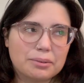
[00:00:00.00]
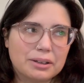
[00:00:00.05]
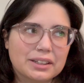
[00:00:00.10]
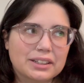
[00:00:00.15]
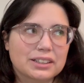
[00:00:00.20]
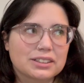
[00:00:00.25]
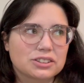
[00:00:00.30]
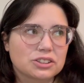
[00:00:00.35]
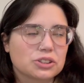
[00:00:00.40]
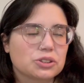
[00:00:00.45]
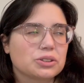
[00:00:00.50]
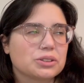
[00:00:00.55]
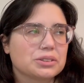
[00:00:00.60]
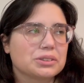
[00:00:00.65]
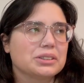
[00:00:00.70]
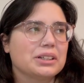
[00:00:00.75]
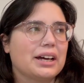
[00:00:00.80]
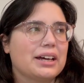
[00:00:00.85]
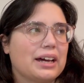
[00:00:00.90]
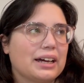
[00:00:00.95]
I think
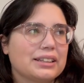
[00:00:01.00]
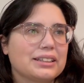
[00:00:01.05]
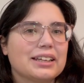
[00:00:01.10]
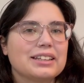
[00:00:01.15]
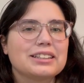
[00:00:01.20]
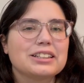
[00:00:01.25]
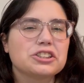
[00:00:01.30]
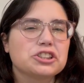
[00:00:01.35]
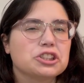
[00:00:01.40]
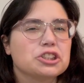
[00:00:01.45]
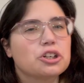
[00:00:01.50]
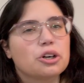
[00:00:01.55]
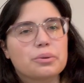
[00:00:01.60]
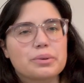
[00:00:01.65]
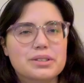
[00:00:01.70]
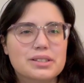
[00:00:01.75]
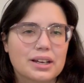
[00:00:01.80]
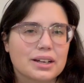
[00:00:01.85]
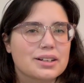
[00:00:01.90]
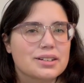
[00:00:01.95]
I like that she
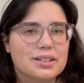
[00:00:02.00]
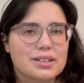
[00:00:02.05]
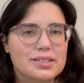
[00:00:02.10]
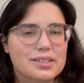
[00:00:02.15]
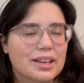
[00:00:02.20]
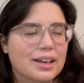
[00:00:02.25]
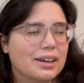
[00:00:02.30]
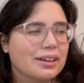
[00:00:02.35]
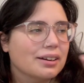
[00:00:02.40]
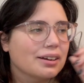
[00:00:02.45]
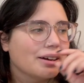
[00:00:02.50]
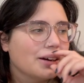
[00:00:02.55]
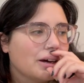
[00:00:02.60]
always kind of does that.